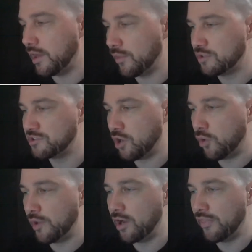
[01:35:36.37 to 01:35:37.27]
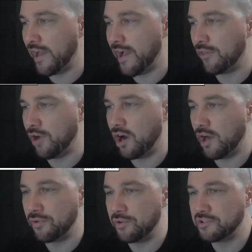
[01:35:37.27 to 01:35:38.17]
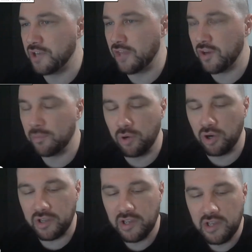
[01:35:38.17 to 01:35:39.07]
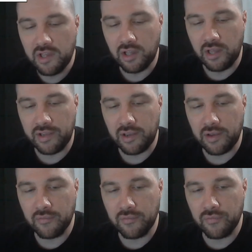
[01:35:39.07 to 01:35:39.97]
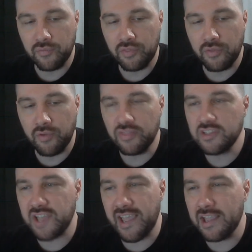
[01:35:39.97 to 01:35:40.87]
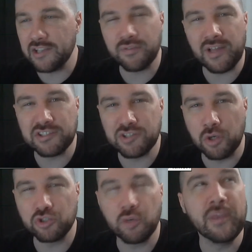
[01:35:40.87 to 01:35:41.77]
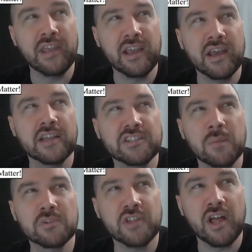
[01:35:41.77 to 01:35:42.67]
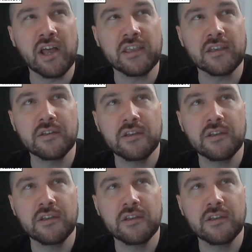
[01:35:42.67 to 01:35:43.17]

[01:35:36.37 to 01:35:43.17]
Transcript: other words, to go in on that, how the author is not their book. Like in this age of like social media, it's almost like